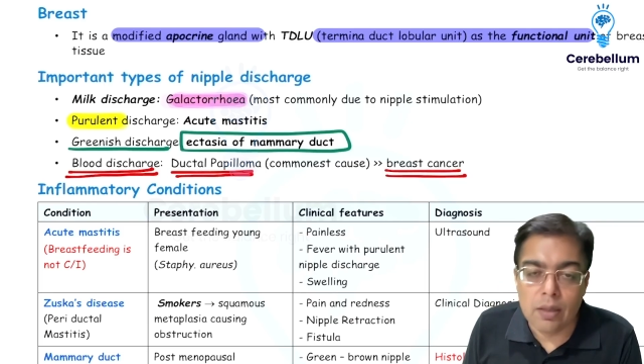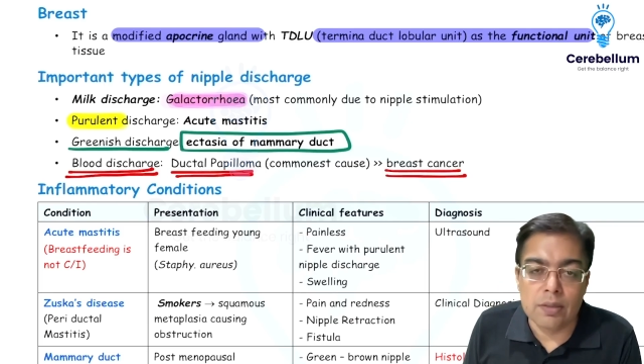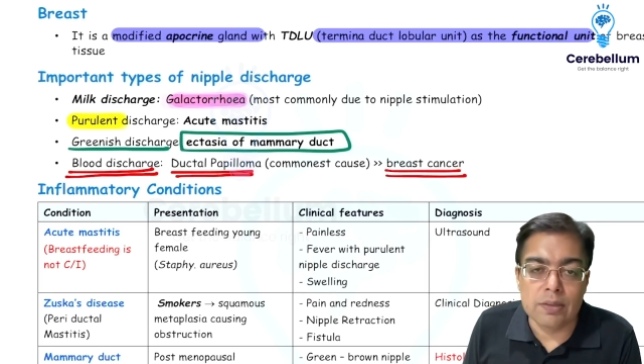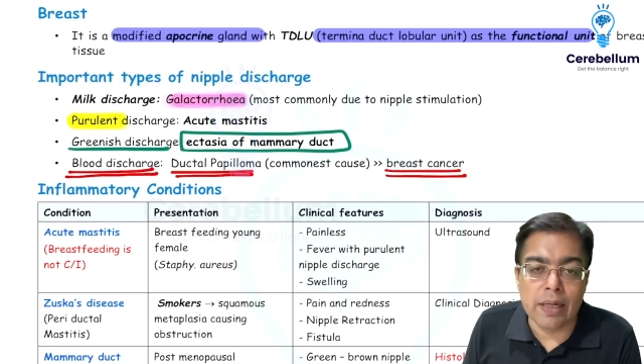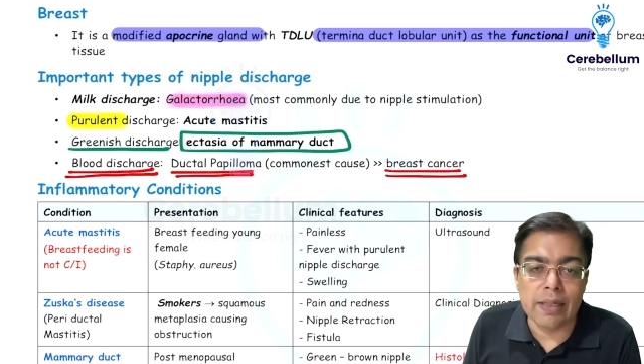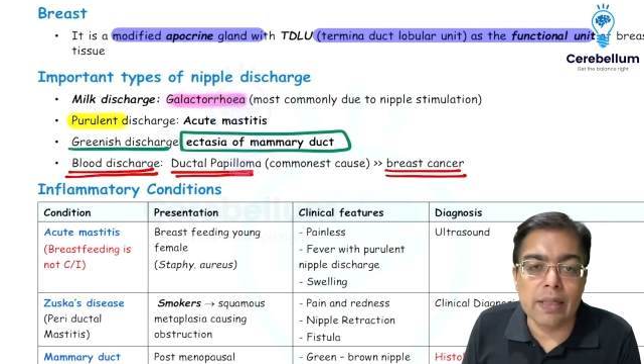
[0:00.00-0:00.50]

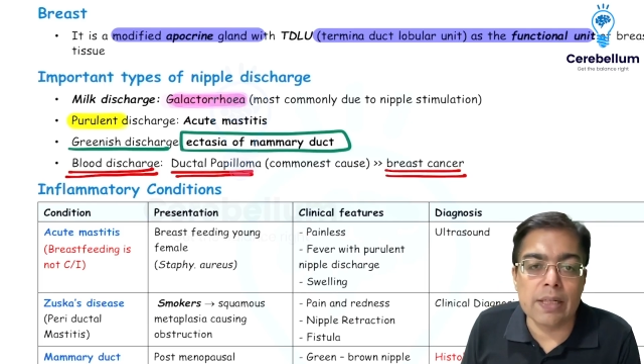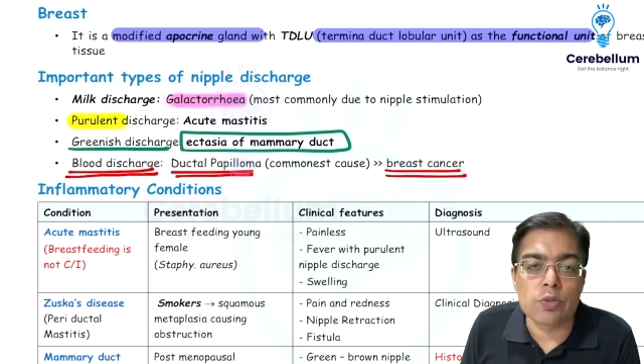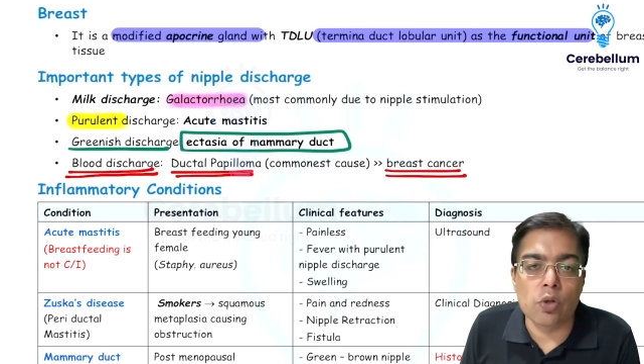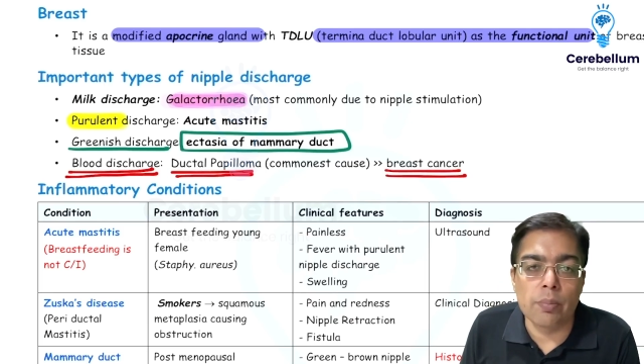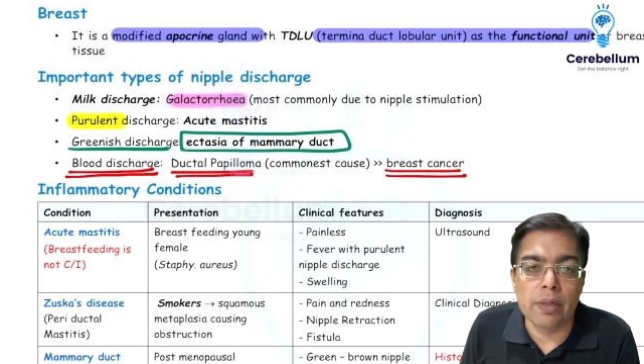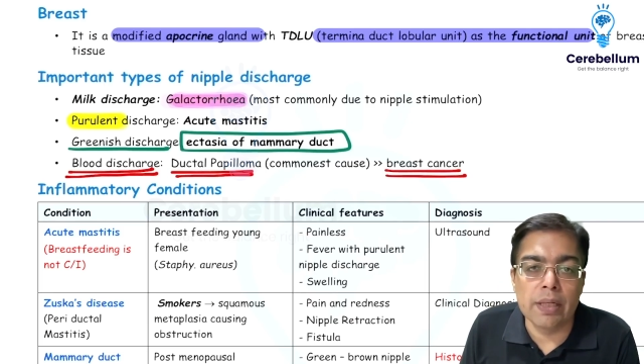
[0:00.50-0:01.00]
slightly less
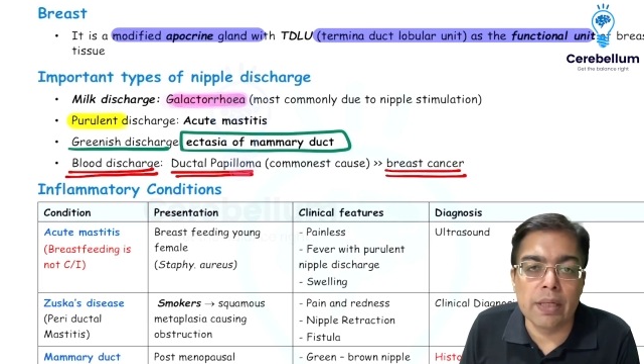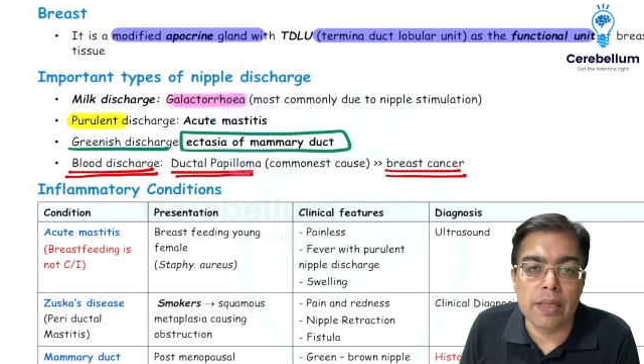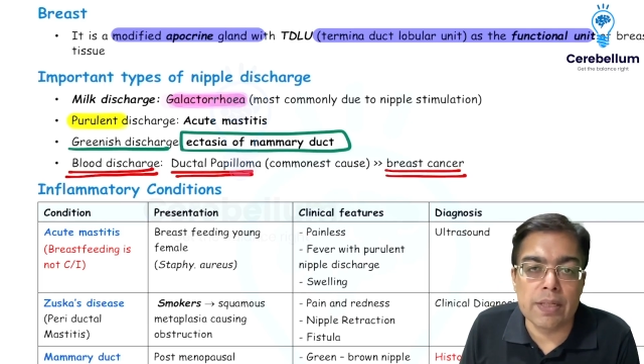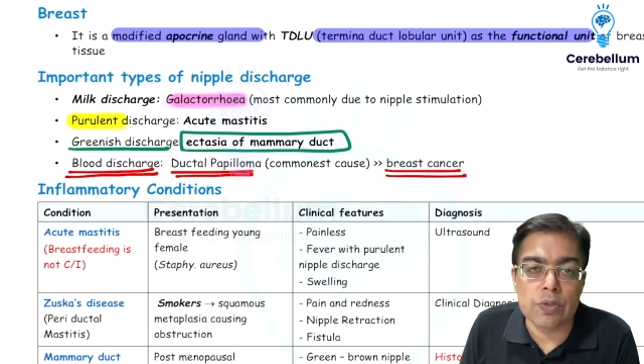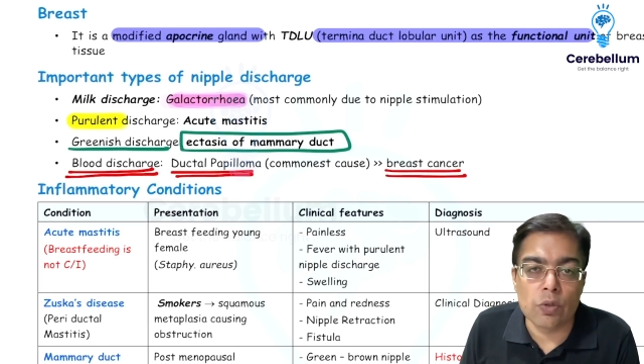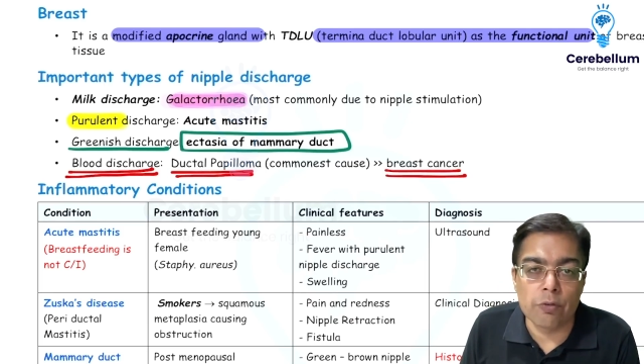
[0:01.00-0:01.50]
commonly in
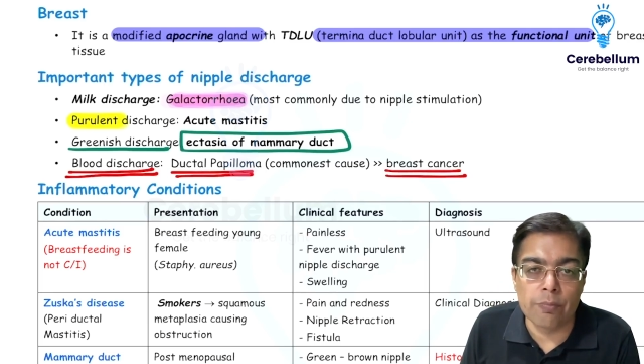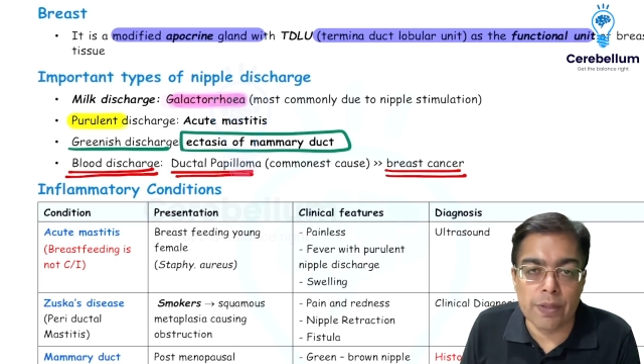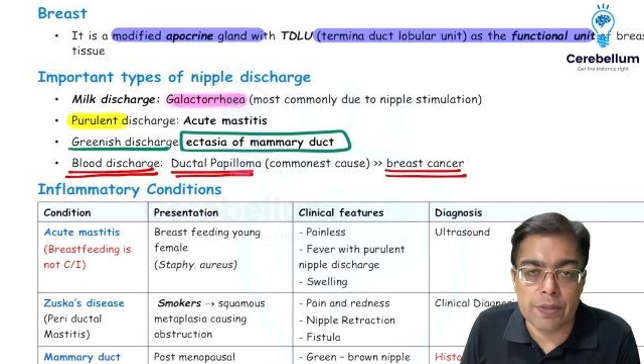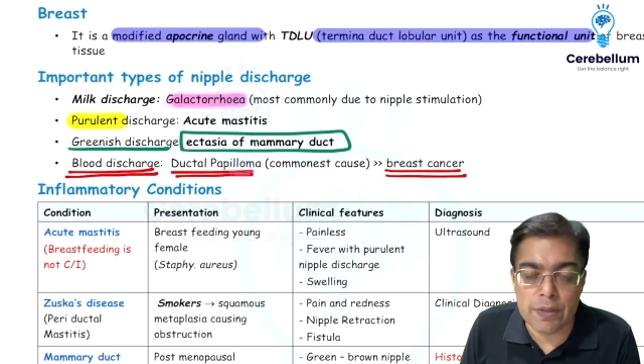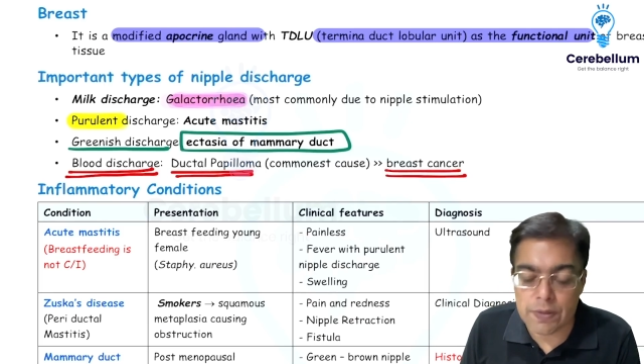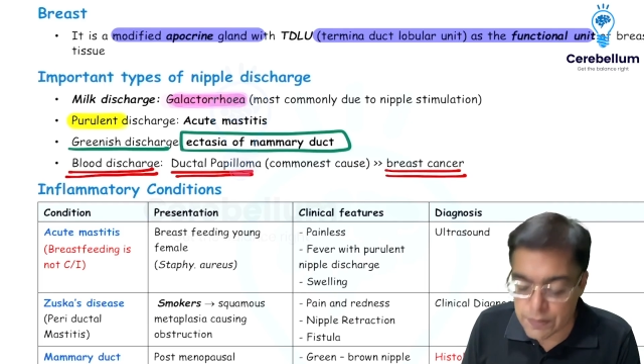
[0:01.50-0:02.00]
case of
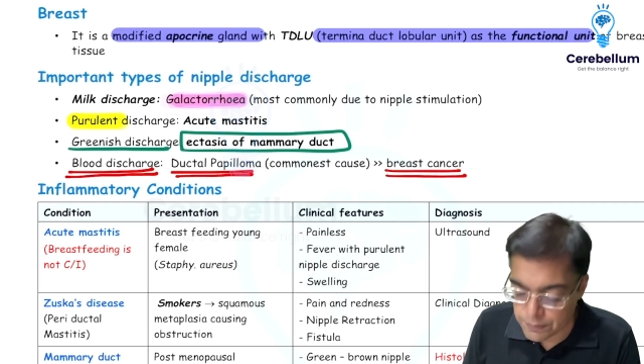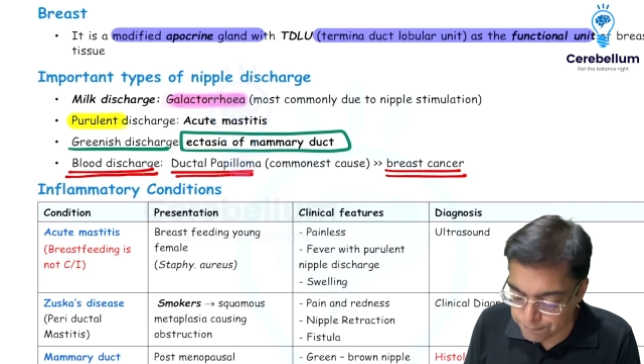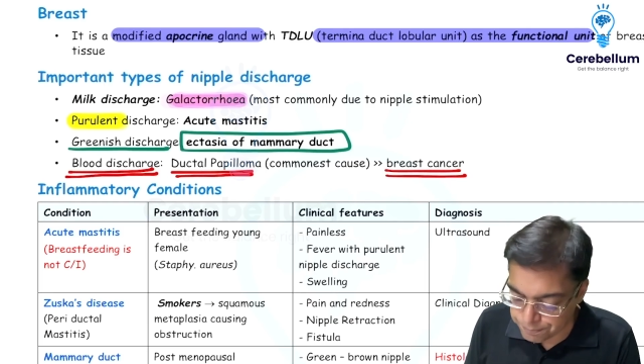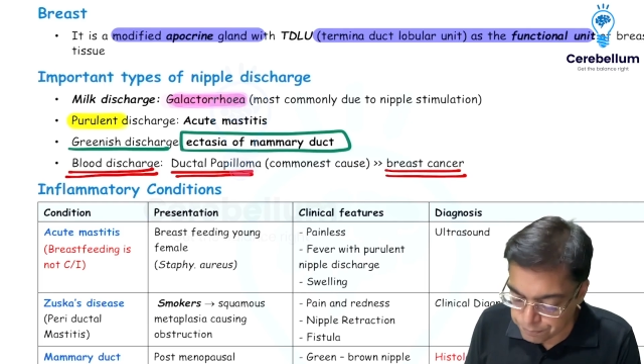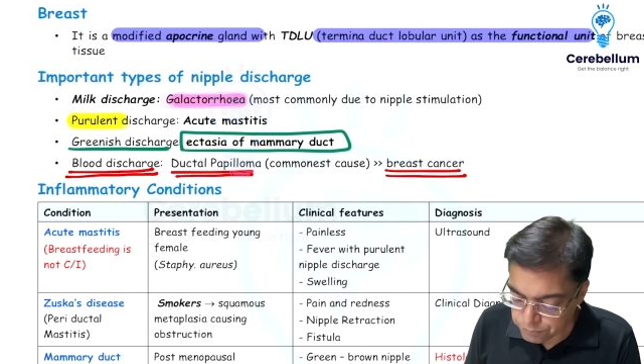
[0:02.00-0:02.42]
patients